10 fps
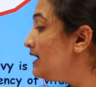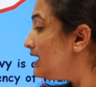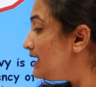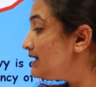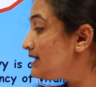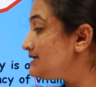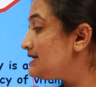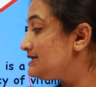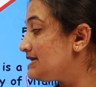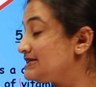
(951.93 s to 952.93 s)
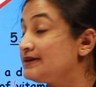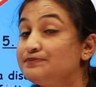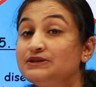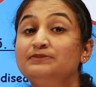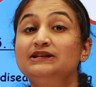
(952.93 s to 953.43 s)
increased
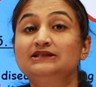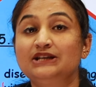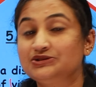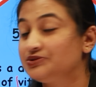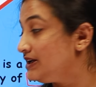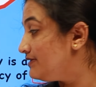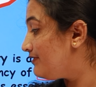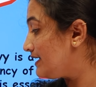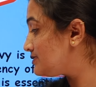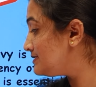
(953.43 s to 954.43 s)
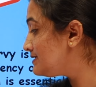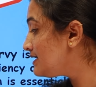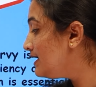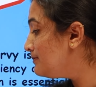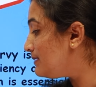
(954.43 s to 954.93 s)
susceptibility to infections,
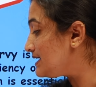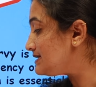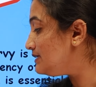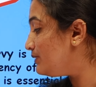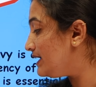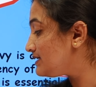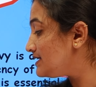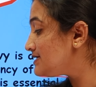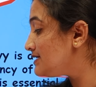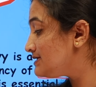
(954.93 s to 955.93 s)
muscle weakness.